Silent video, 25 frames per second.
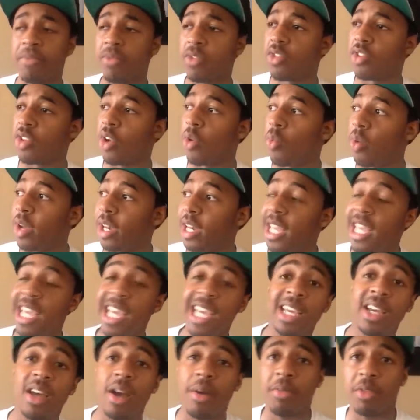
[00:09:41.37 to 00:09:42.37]
So when
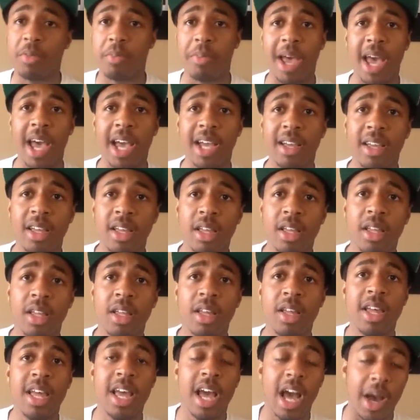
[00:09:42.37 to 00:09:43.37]
he comes back,
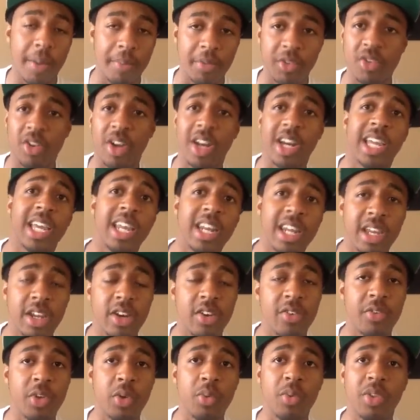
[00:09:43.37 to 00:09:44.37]
I'm going to try to get an
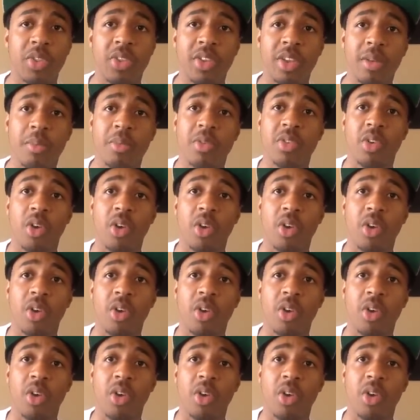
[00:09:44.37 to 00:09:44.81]
interview with him.